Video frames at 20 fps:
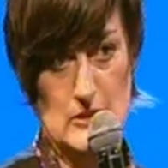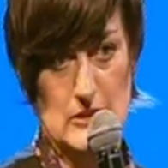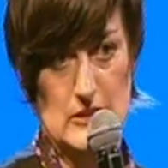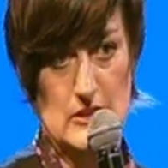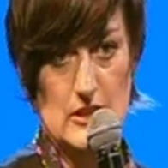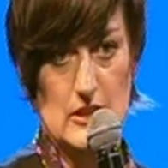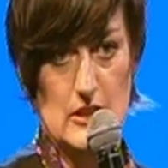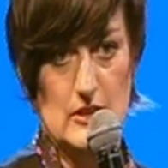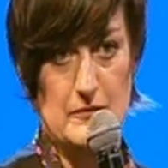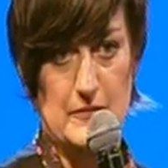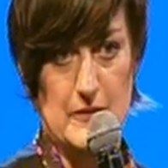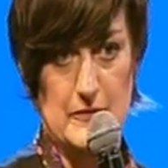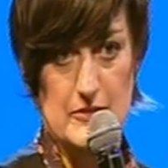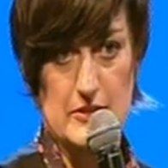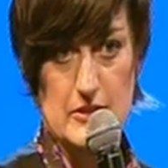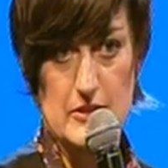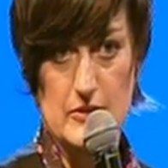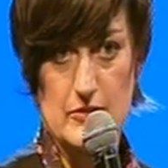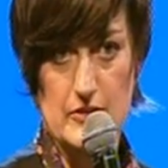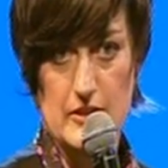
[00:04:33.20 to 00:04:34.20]

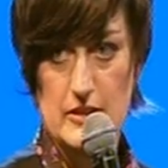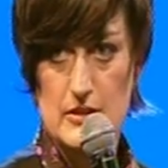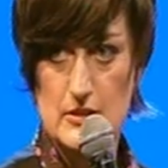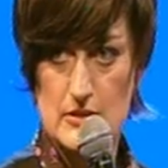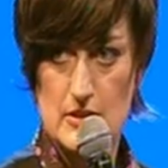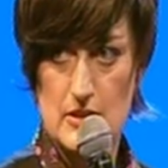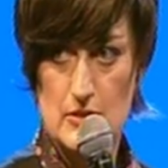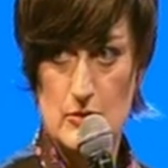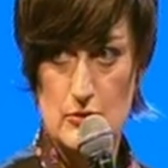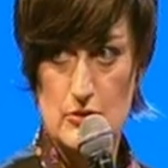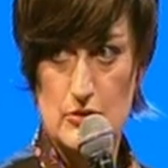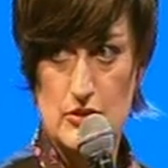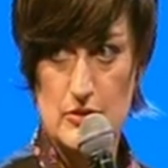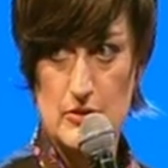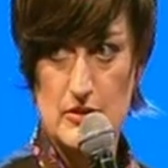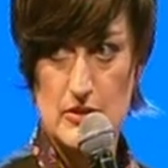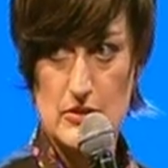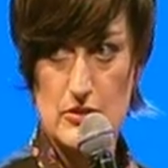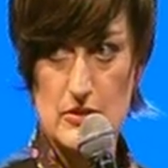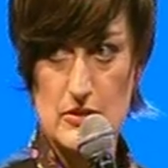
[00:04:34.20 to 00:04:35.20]
50 degrees, that ought to
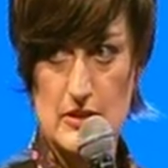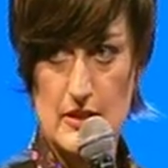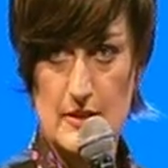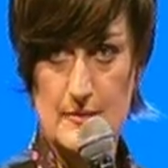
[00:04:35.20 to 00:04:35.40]
do it, shouldn't